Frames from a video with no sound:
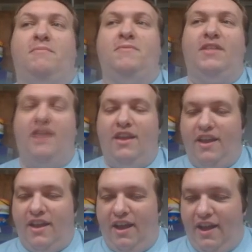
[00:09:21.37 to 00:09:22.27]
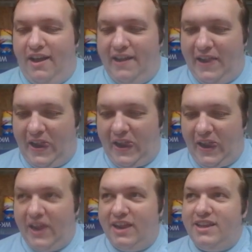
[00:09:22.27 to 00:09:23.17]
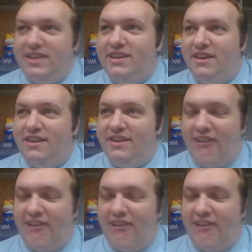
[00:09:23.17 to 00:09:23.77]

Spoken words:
Yeah, I was gonna say it's like a carrier in space.